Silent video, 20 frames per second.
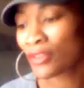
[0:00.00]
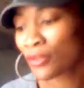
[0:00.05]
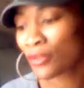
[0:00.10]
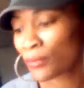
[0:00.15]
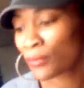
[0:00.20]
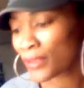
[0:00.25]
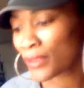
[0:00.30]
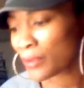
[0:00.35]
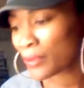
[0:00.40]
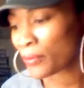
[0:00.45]

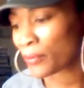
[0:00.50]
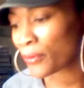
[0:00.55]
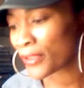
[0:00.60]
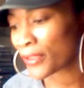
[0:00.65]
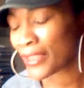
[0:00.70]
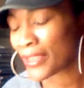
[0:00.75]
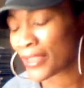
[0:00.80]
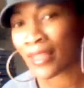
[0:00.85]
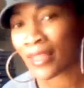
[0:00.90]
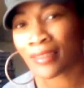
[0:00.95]
It's really
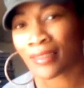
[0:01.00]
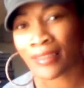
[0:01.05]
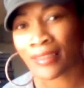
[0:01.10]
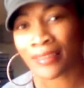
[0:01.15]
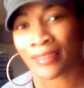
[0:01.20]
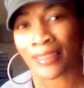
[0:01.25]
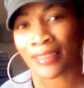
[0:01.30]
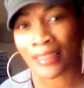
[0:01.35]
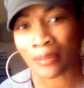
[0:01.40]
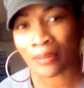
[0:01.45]
pretty. It has a
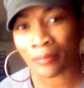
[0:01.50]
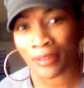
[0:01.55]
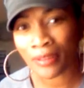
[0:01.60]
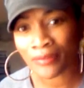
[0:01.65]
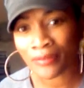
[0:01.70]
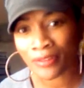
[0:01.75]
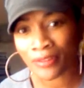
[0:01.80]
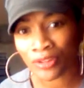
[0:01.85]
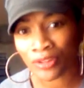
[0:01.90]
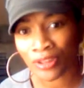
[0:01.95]
little
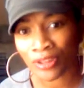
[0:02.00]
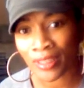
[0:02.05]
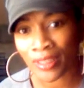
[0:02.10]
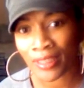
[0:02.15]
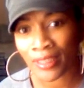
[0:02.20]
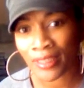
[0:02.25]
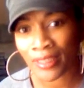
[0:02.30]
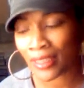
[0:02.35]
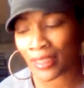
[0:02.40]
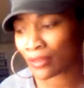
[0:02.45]
bit of a shine.